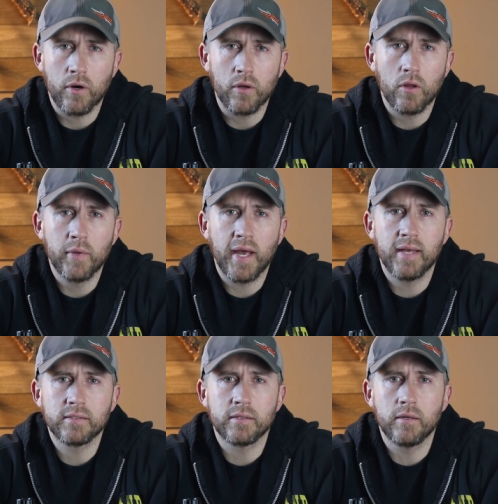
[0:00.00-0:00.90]
but are a little bit
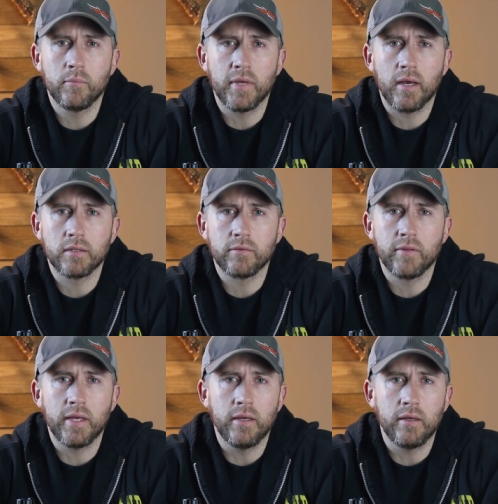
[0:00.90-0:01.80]
hesitant because of
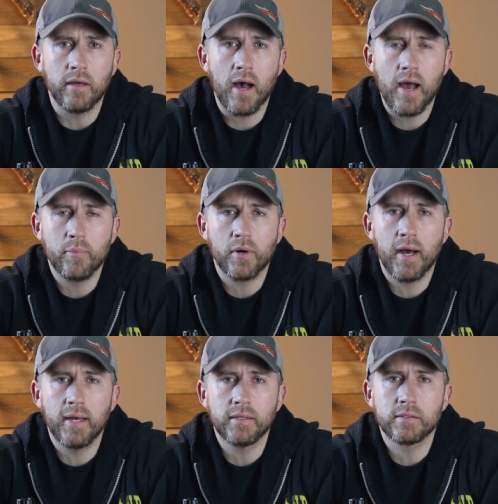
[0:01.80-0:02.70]
the
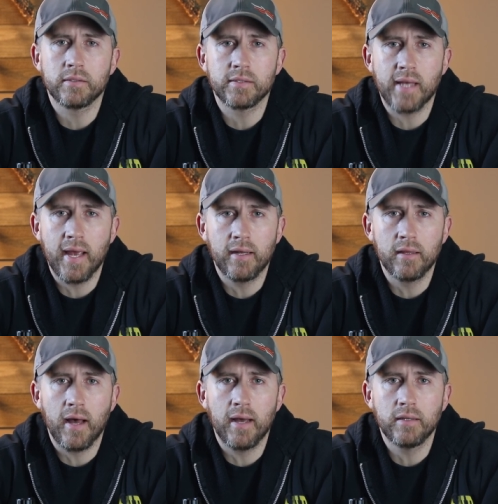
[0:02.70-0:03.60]
high-priced scanning
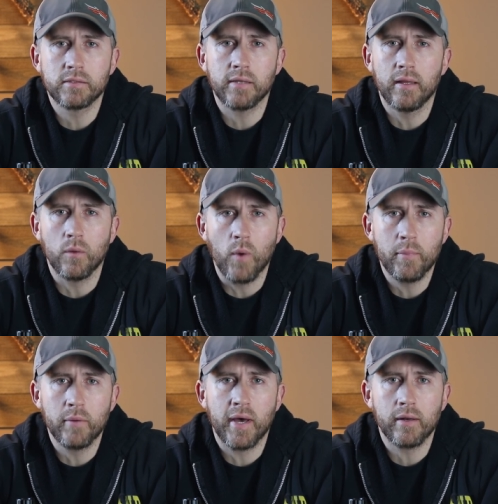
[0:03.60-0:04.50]
lights and the
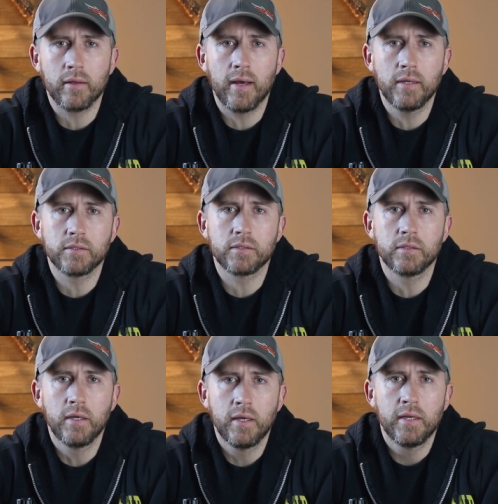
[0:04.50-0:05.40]
weapon-mounted
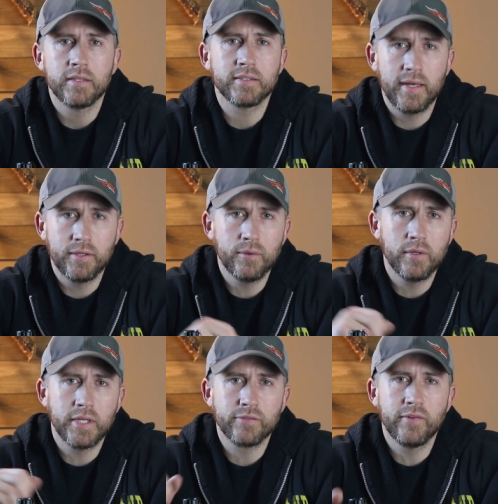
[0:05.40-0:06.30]
lights, stay tuned
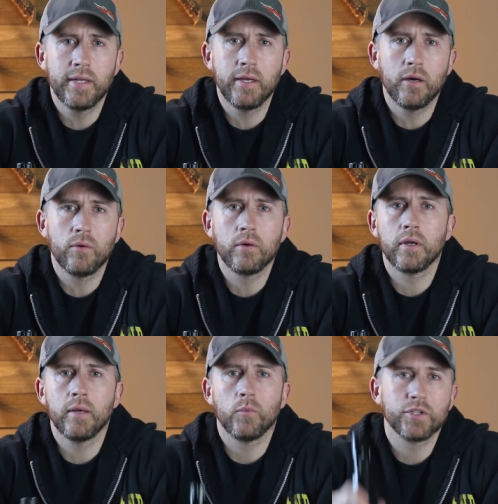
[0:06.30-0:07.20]
to this video
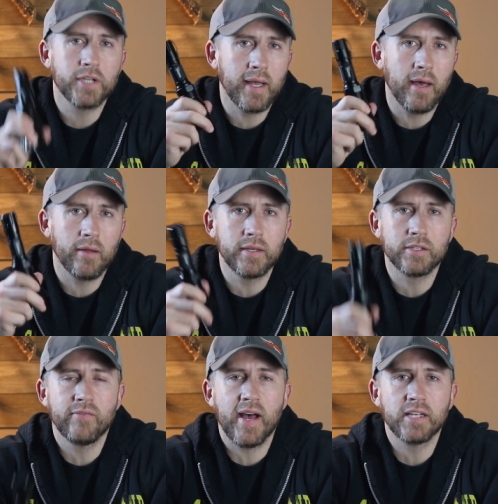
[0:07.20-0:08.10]
and we'll check out
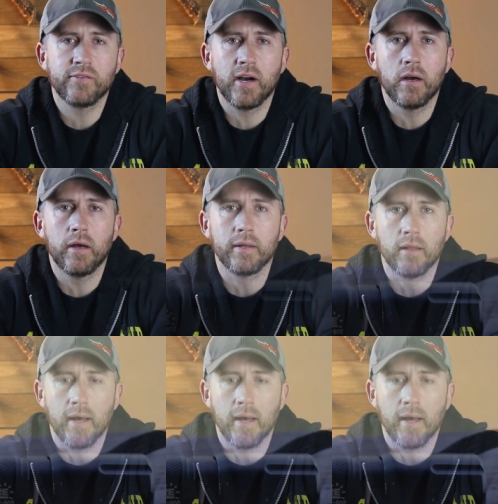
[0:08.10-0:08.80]
this Vastfire hunting